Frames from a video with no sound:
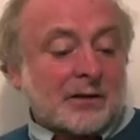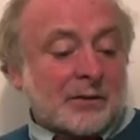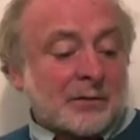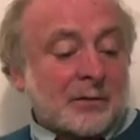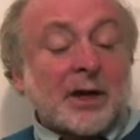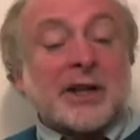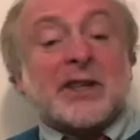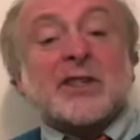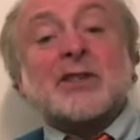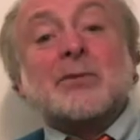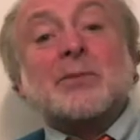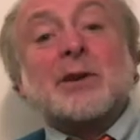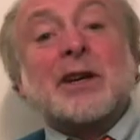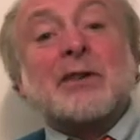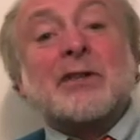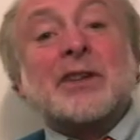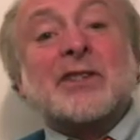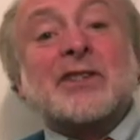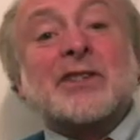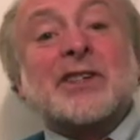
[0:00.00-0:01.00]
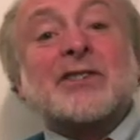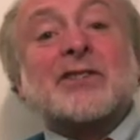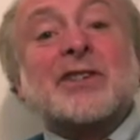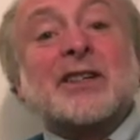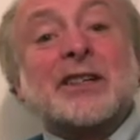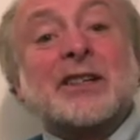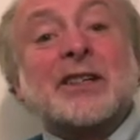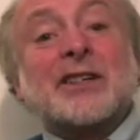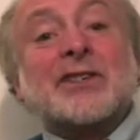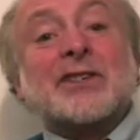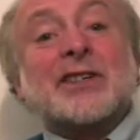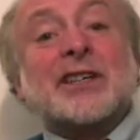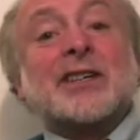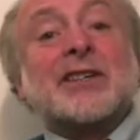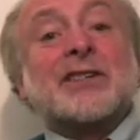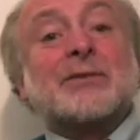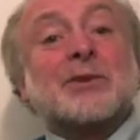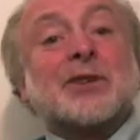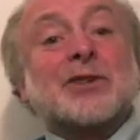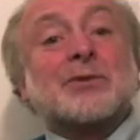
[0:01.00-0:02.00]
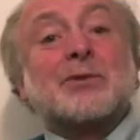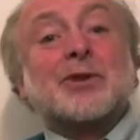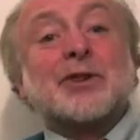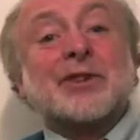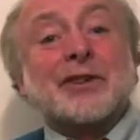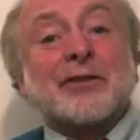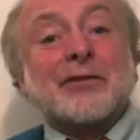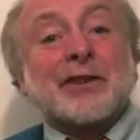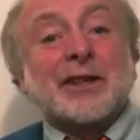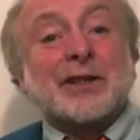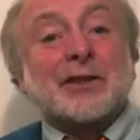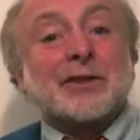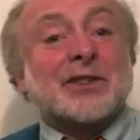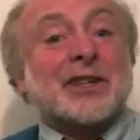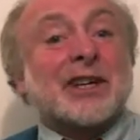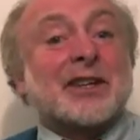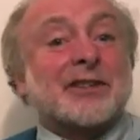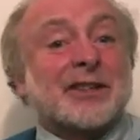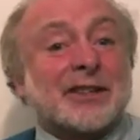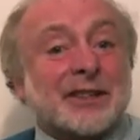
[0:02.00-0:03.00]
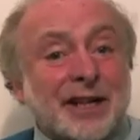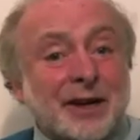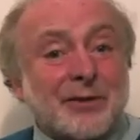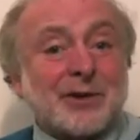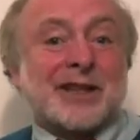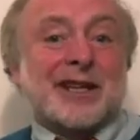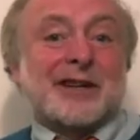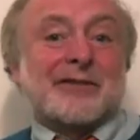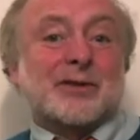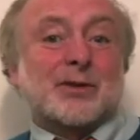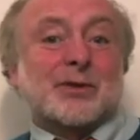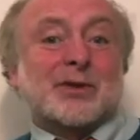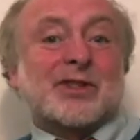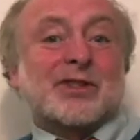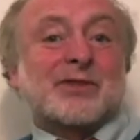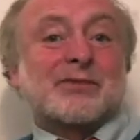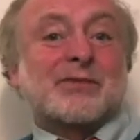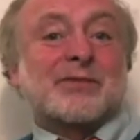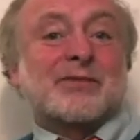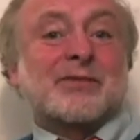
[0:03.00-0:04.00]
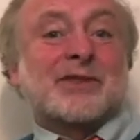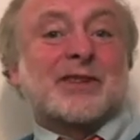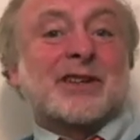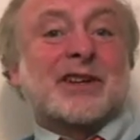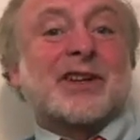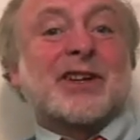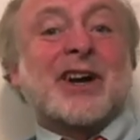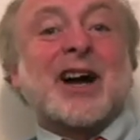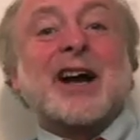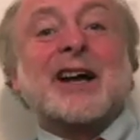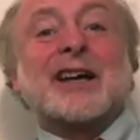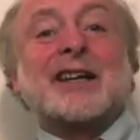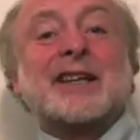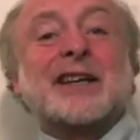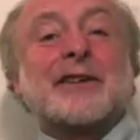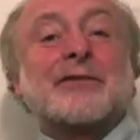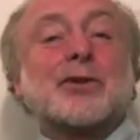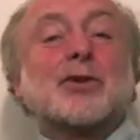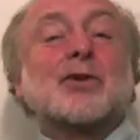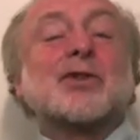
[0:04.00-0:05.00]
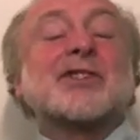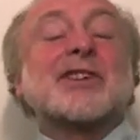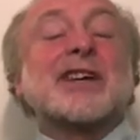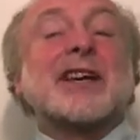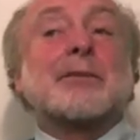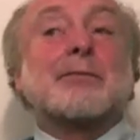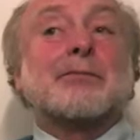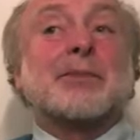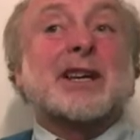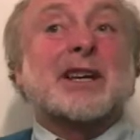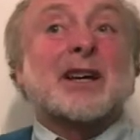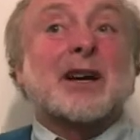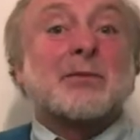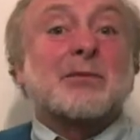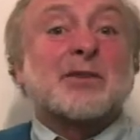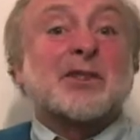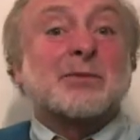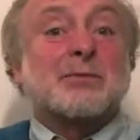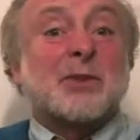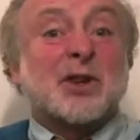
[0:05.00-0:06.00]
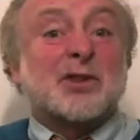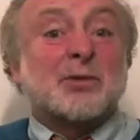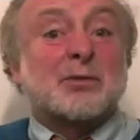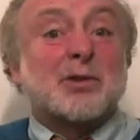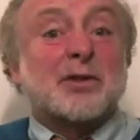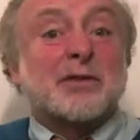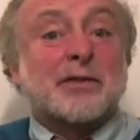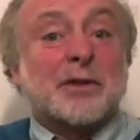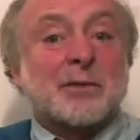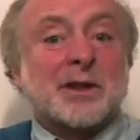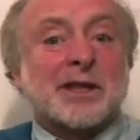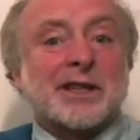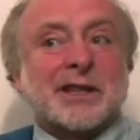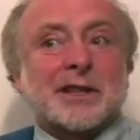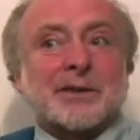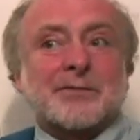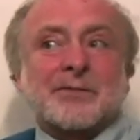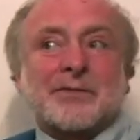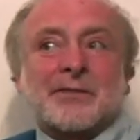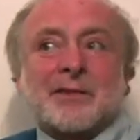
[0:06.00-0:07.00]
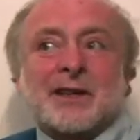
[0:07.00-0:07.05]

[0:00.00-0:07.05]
My experience is that listening is much more difficult at the lower levels. At higher levels, it becomes much more familiar.